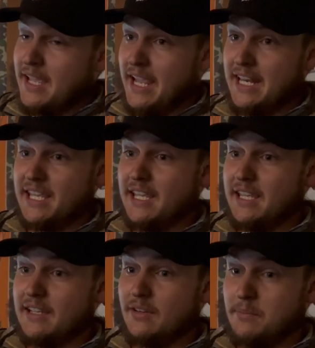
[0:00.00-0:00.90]
and
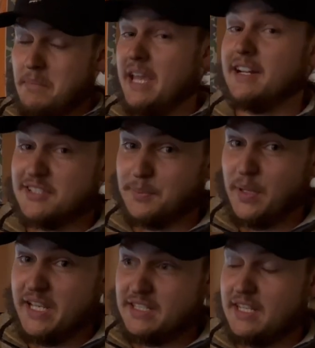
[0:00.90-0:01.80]
he managed the
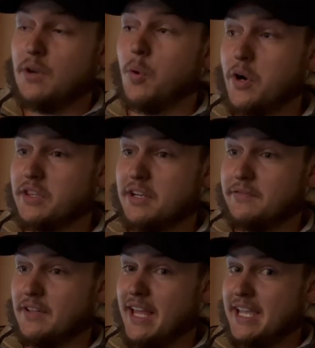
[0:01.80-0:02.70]
place and he worked there
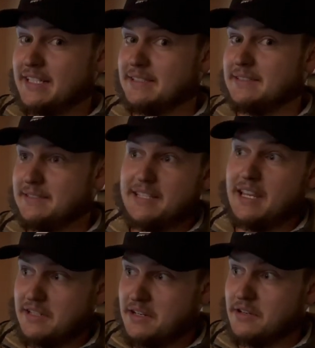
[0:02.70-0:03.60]
for like
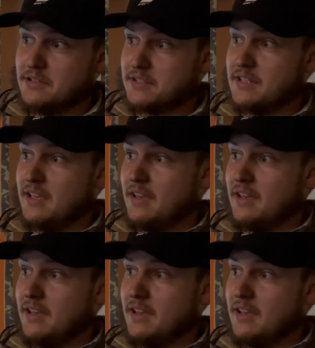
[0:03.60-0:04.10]
10 years